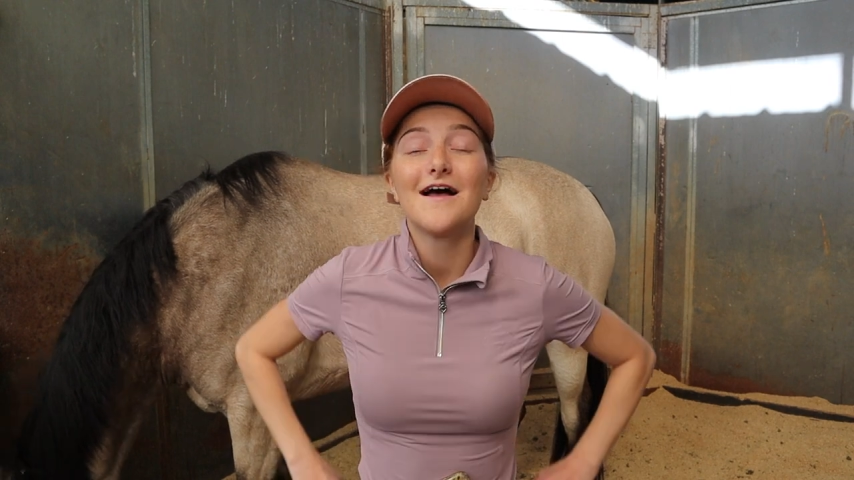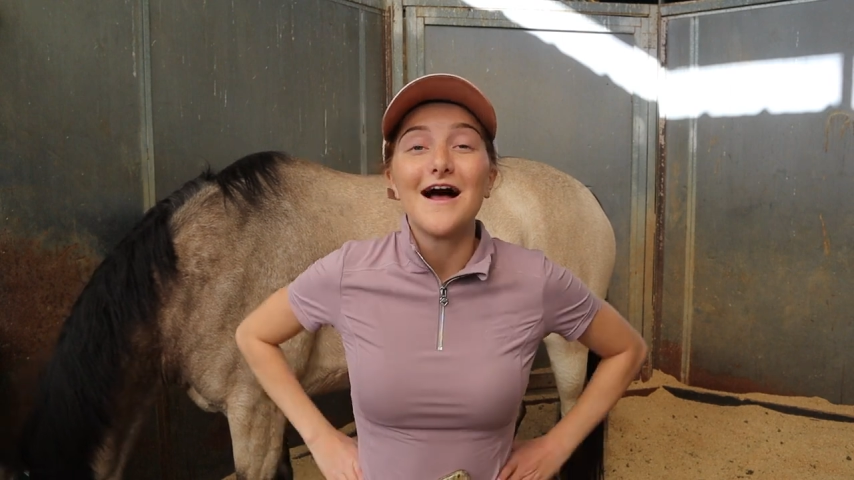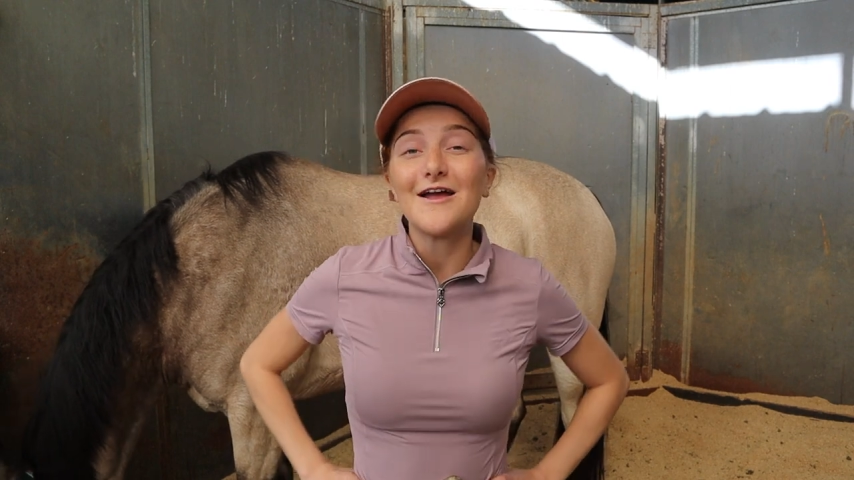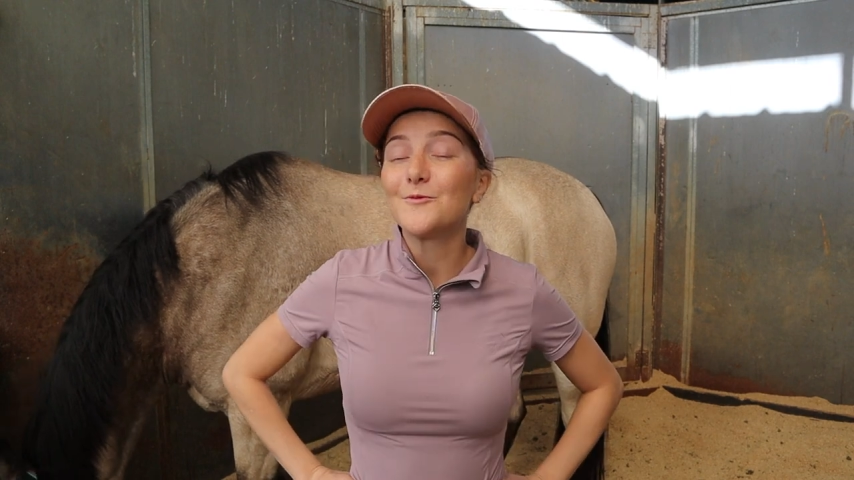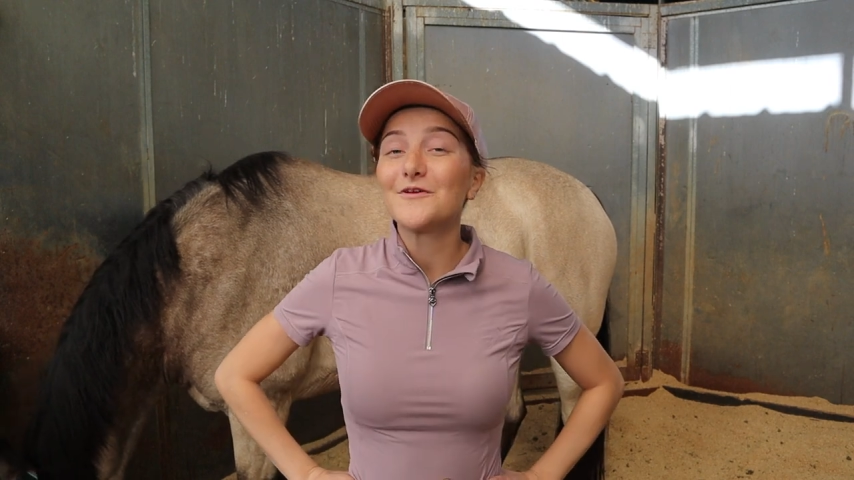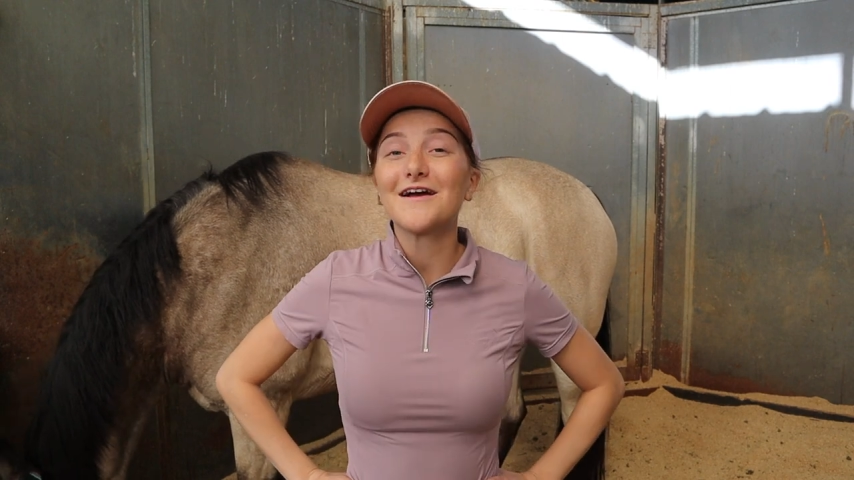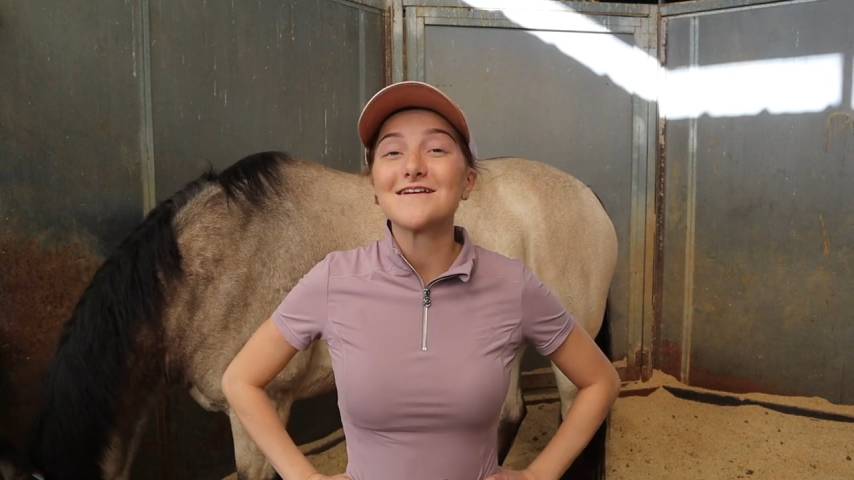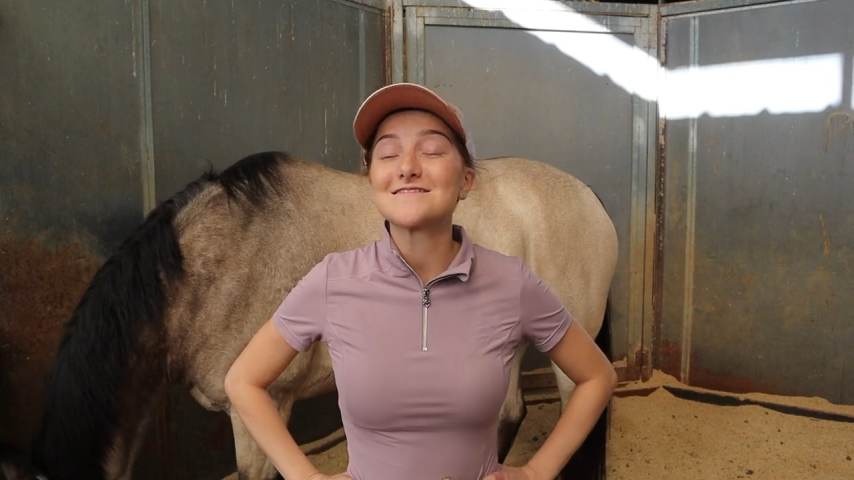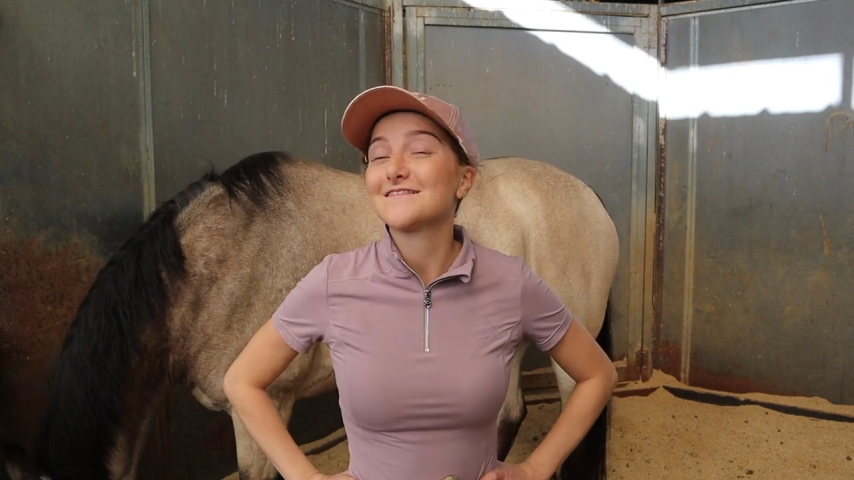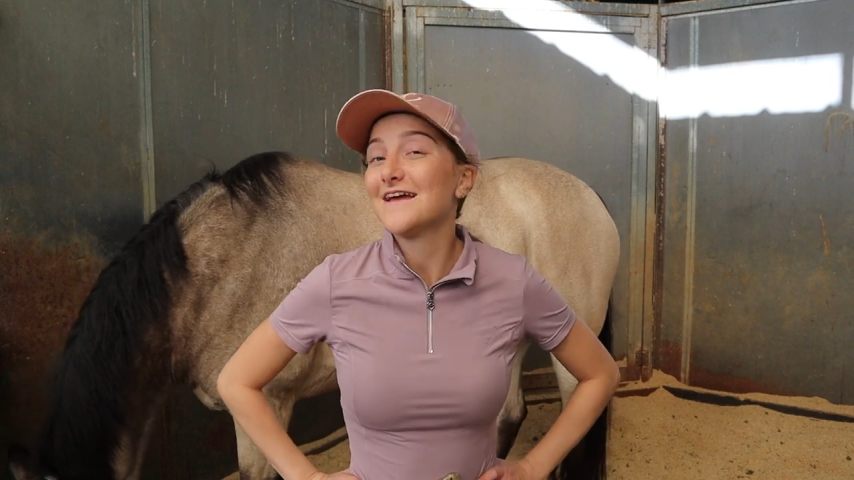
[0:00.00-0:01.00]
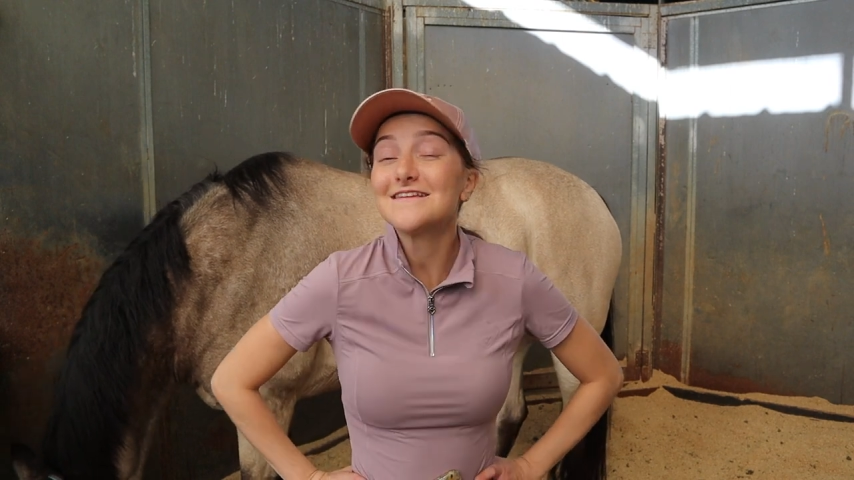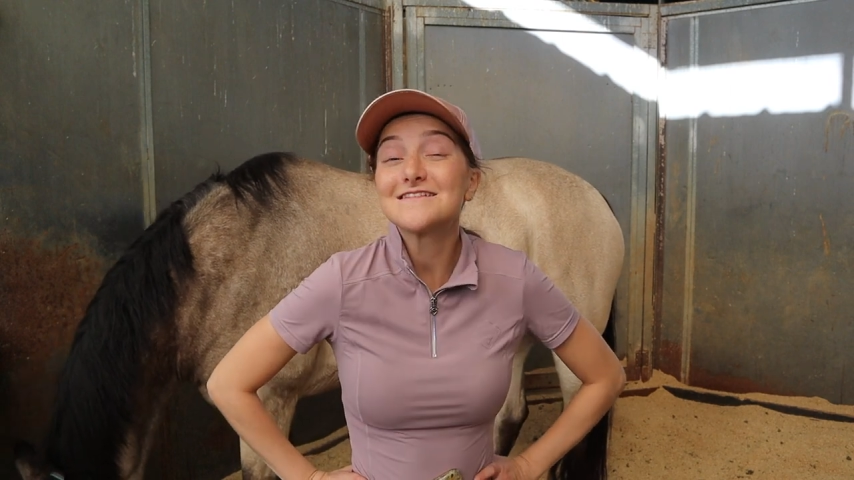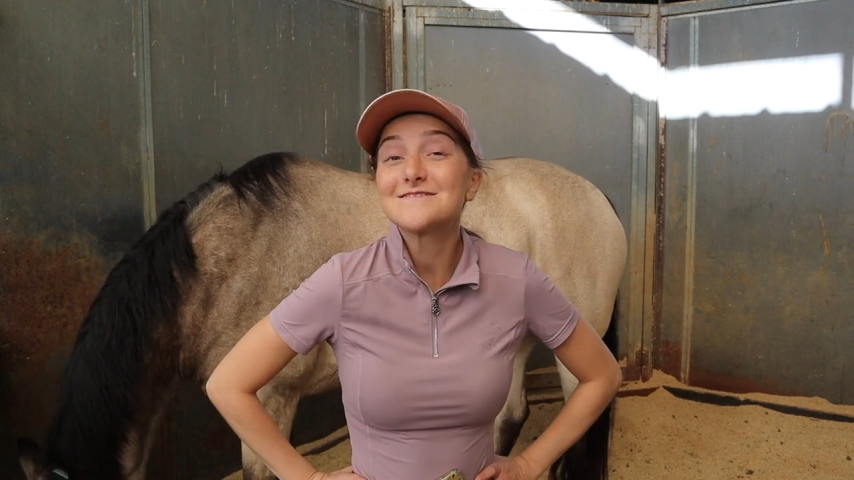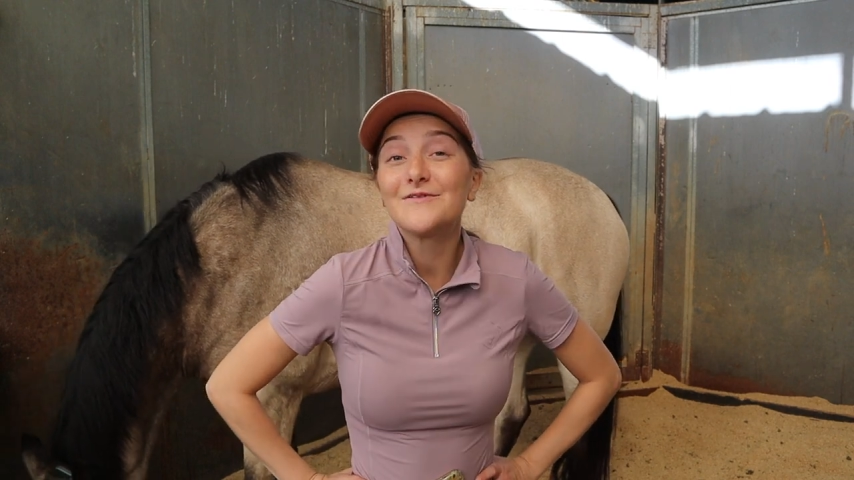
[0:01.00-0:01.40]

I hope you guys liked this